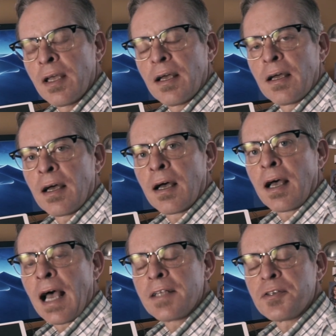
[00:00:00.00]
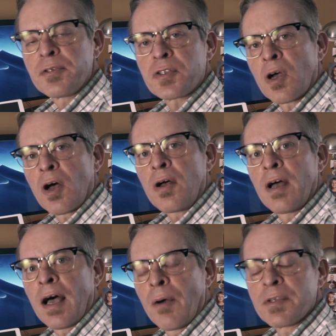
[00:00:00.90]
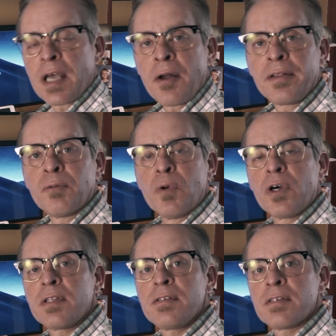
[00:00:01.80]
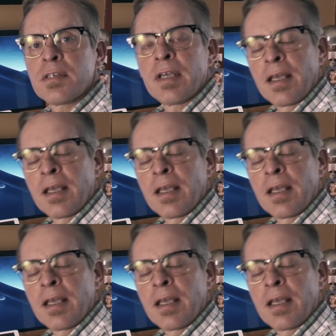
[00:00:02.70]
as you saw, I was out in the woods,